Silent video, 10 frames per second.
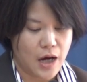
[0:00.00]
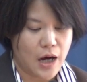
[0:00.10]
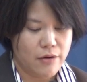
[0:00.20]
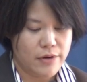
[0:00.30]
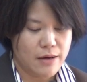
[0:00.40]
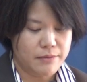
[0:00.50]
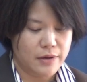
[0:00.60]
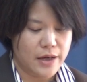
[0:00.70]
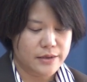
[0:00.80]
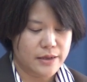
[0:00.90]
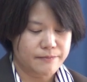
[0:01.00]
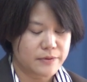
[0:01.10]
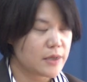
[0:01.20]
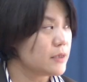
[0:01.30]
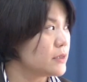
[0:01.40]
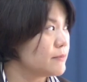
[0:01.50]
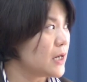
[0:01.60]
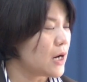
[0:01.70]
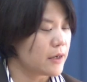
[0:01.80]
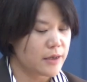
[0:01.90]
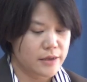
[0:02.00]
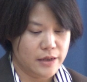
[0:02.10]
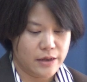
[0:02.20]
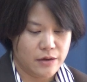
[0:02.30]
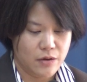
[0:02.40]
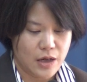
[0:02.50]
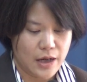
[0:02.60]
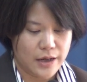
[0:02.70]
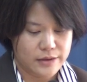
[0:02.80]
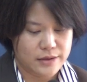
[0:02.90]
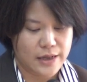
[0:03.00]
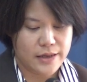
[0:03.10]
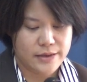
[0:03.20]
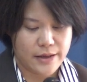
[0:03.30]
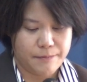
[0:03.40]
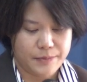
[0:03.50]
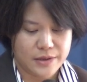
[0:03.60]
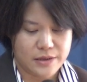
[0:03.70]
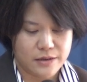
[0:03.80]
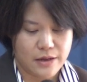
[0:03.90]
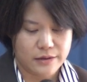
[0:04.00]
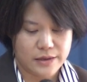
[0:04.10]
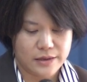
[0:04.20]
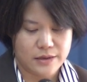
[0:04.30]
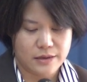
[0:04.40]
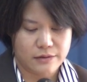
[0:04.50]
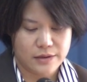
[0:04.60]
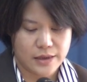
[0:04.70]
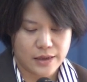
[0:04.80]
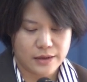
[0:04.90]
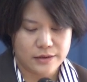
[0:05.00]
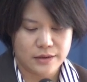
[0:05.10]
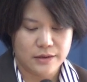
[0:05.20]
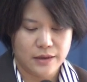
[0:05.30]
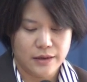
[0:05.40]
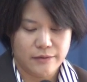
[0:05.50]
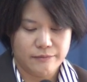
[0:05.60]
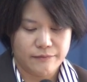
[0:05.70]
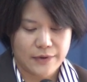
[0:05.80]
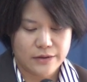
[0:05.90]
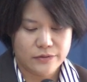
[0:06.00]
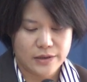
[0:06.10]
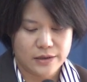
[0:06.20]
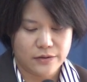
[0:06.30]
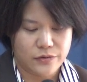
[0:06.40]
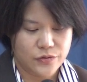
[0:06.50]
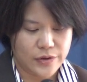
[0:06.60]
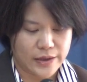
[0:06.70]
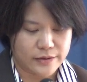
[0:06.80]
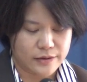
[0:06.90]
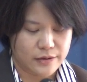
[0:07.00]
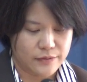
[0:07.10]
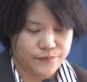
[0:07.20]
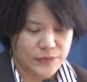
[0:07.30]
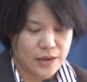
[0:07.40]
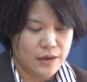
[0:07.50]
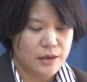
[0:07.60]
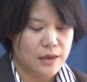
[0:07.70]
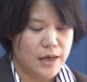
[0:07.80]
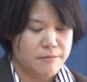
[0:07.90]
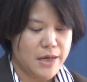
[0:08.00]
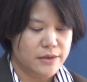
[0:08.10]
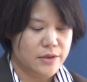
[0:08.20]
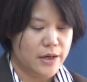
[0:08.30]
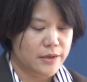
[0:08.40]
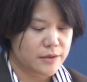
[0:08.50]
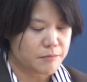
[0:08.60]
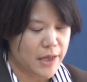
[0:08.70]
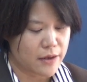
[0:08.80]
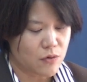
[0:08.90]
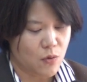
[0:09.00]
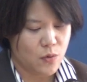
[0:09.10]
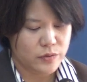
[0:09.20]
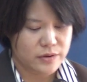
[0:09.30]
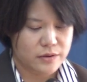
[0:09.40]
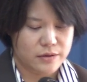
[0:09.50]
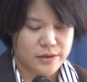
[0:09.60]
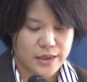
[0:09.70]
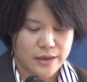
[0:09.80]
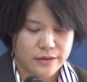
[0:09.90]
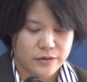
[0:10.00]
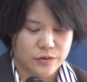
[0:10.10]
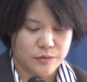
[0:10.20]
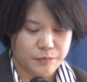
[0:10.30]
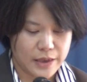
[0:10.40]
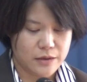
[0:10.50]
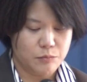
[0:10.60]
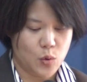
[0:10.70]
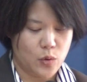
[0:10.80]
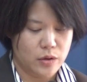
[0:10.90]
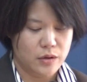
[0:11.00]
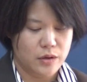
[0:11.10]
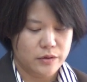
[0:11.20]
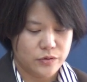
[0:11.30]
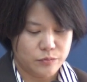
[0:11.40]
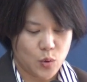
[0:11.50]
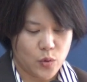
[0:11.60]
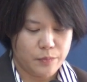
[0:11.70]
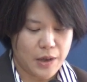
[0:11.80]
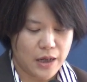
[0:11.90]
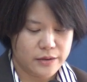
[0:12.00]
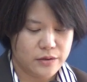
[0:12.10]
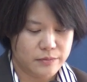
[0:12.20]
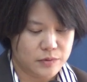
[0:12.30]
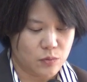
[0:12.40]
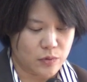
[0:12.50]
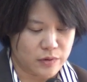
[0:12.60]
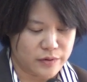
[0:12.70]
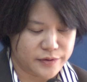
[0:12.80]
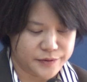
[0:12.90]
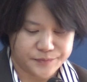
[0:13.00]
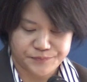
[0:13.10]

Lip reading: However, SF-TSB RNA has not yet been detected in the ticks found in the US. Climate change may cause the ticks to spread to more parts of the world.